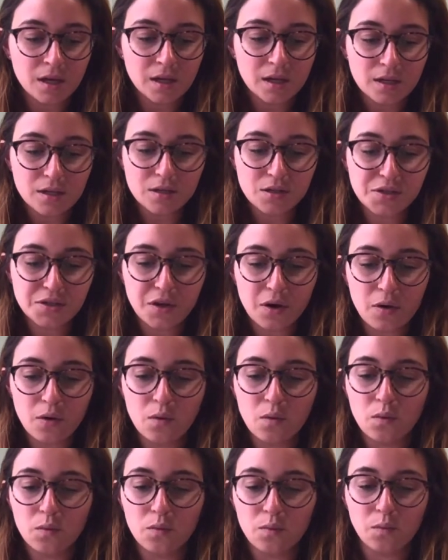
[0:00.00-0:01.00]

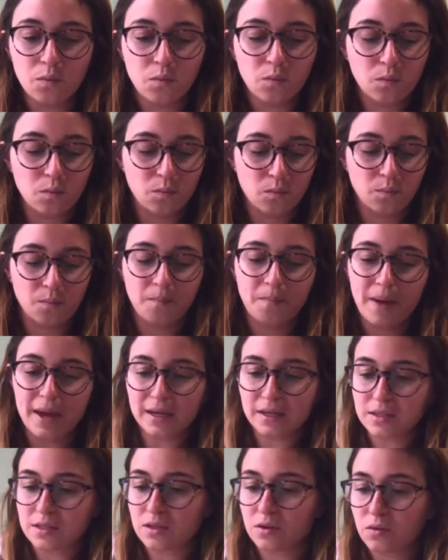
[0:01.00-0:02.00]
So
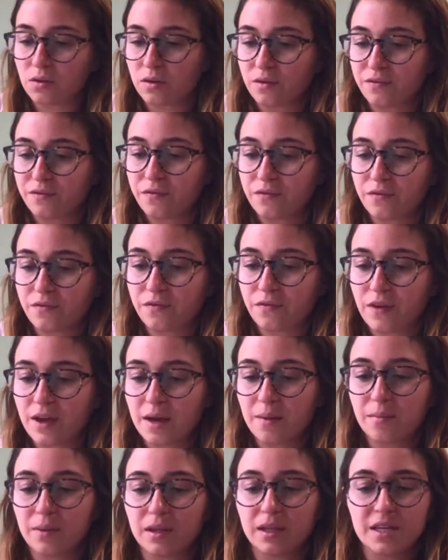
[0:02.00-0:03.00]
back to the
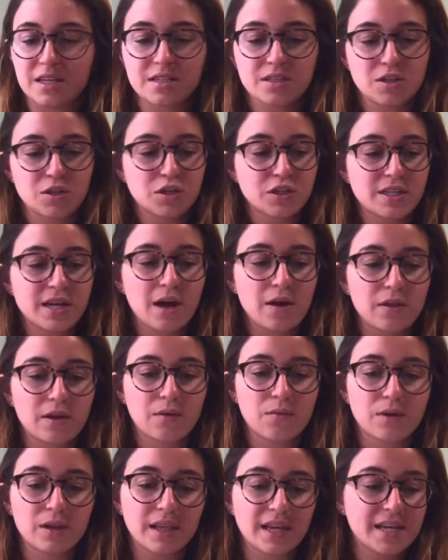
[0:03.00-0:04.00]
families and just how they
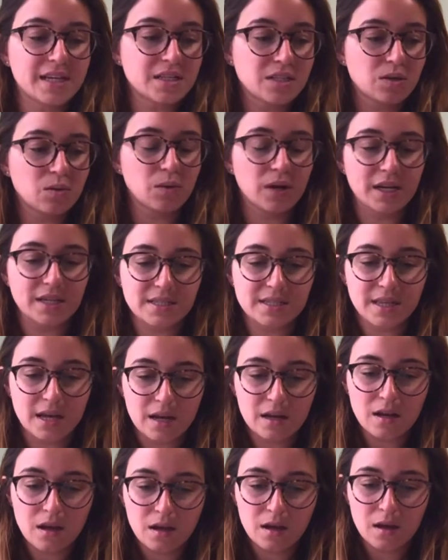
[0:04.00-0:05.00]
relate to what I
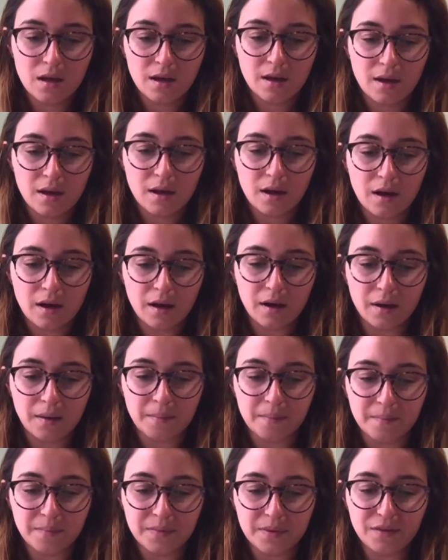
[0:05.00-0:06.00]
said.
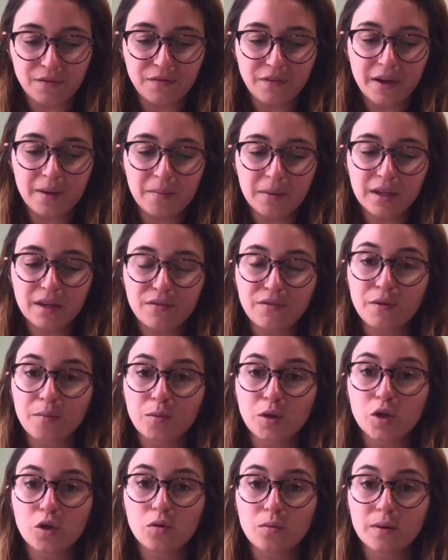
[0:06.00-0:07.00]
The family from
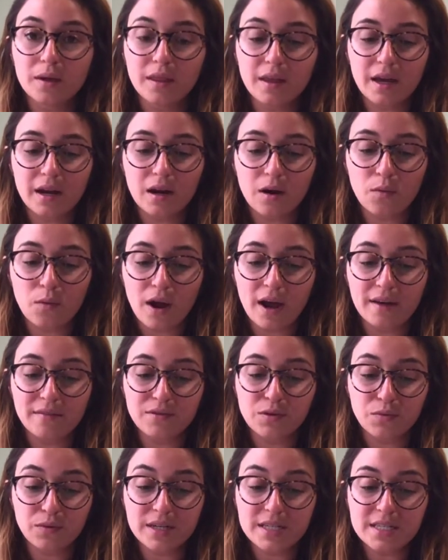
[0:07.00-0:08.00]
Cuba that
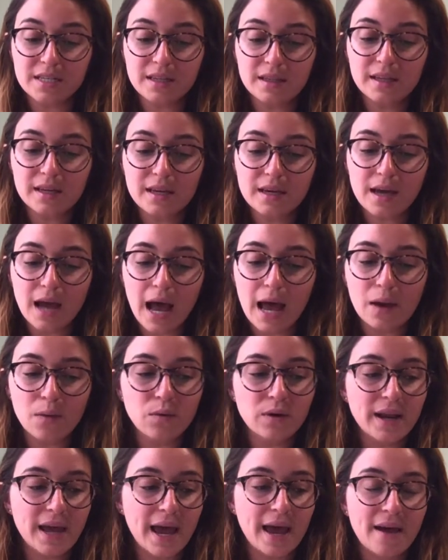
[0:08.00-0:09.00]
arrived recently, I
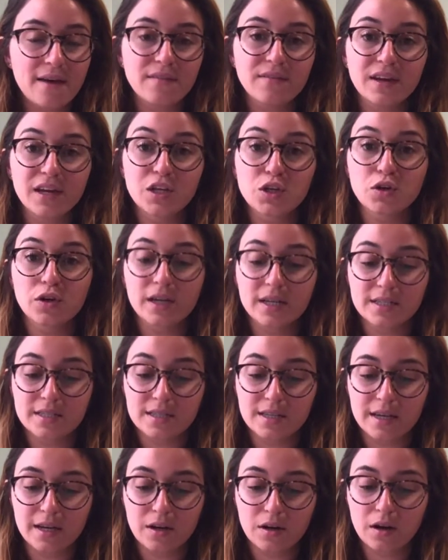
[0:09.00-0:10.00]
would have a
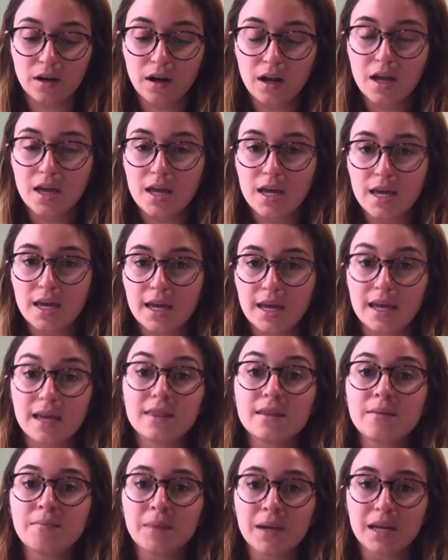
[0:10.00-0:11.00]
translator in
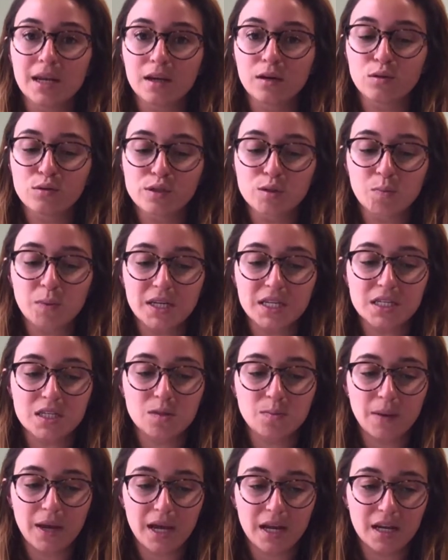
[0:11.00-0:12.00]
the meeting who speaks
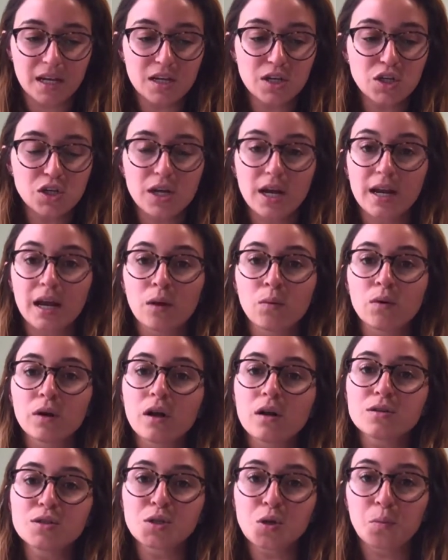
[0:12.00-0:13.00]
Spanish, and I would
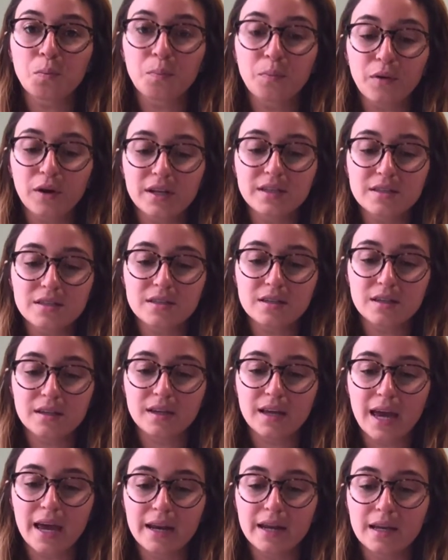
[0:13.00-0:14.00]
also print
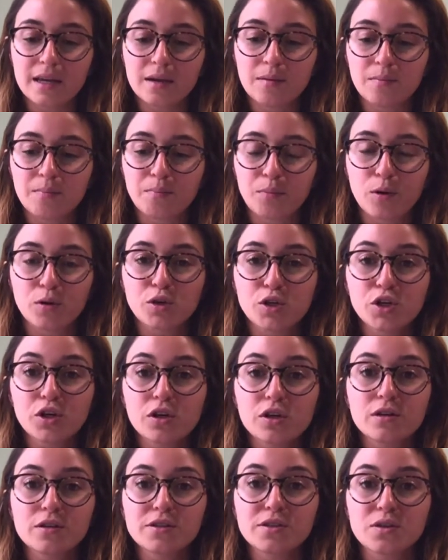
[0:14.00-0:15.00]
any
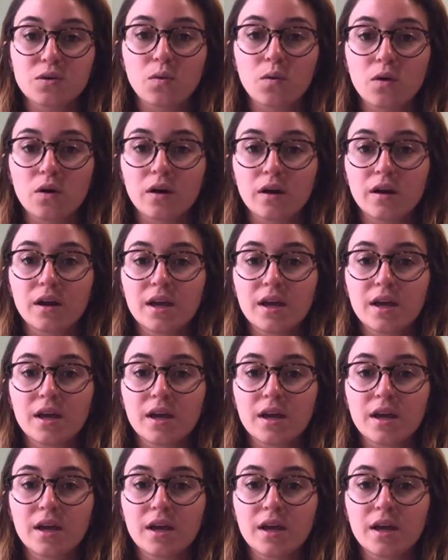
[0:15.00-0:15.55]
brochures or